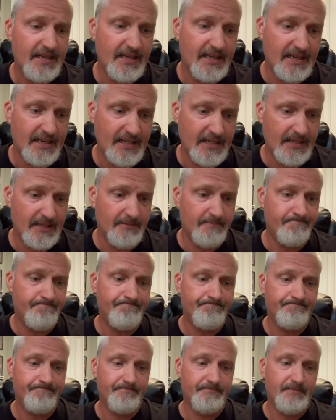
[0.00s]
Um,
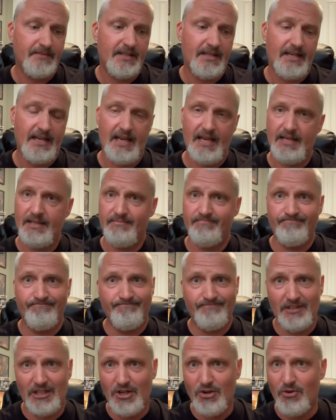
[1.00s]
and
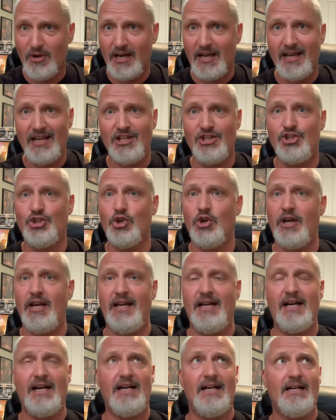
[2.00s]
you know what, I enjoy
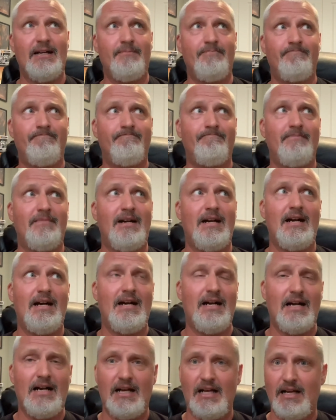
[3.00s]
it. Um,
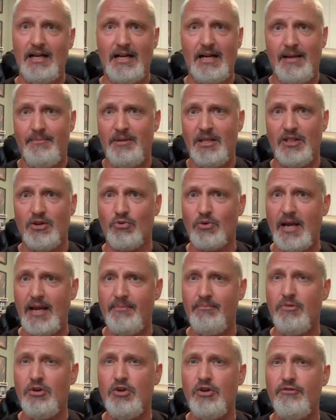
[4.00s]
I, I'm in the right
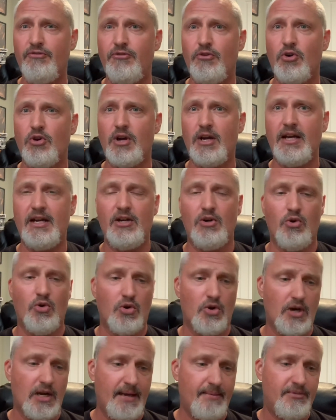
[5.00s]
mood for it,
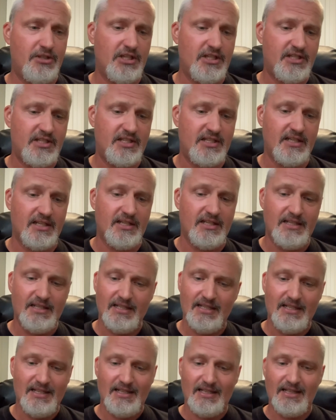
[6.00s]
or I'm just, uh,
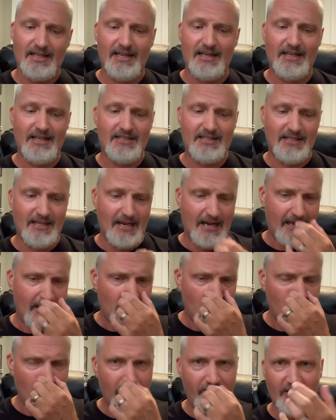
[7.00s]
like I said, I
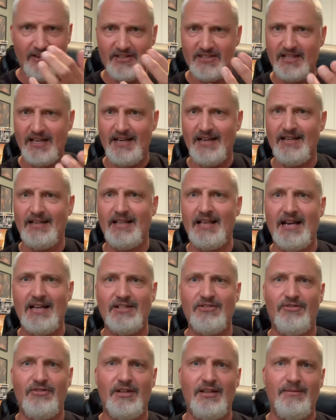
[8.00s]
don't know if I said in
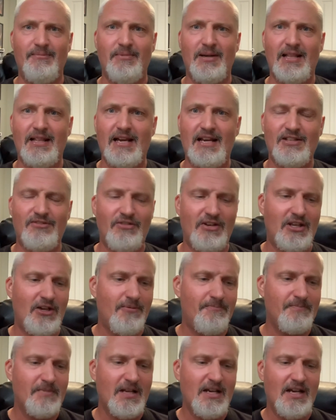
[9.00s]
last, in my last video,
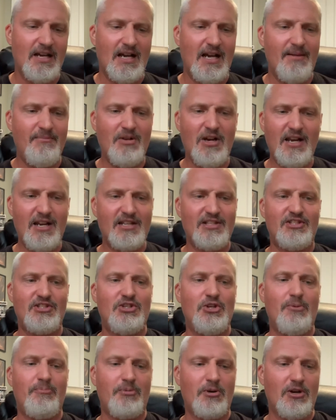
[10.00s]
I'm not a
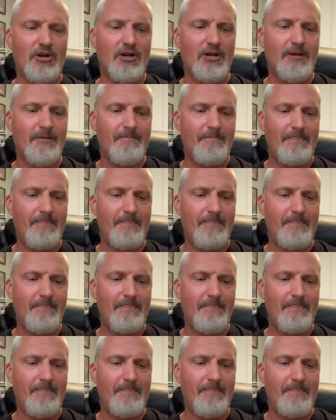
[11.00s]
super,